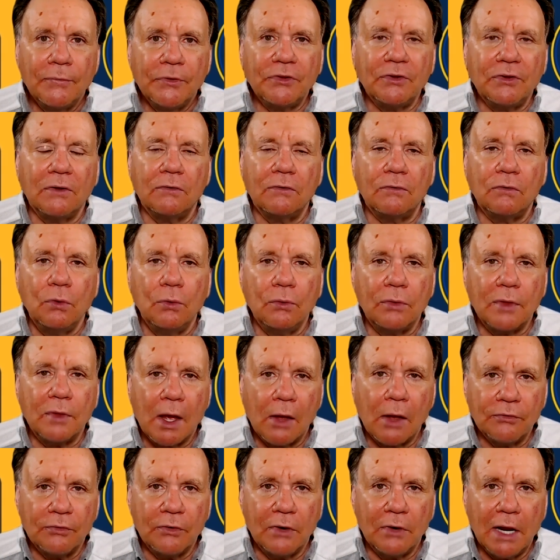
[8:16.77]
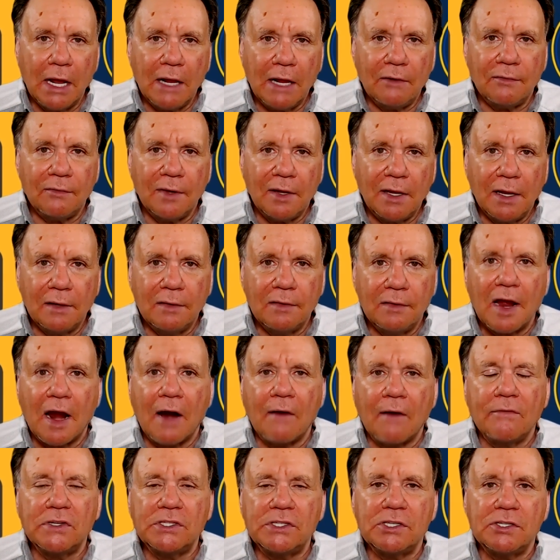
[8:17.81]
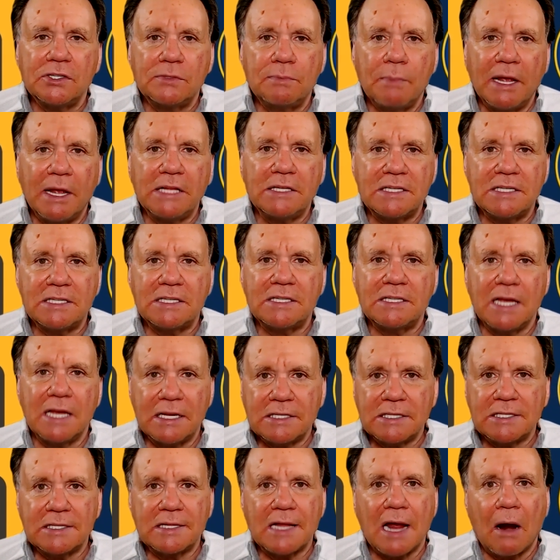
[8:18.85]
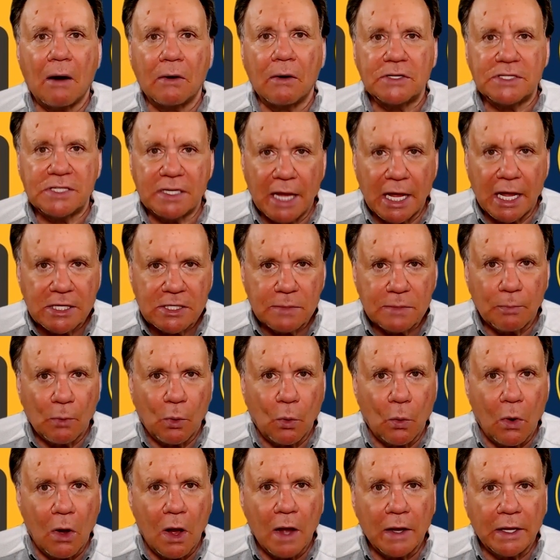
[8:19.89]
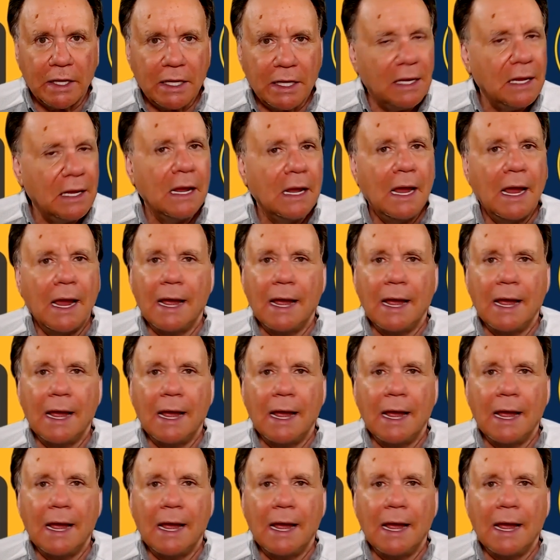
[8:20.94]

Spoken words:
Since 2018, Darvish has made six starts against Milwaukee,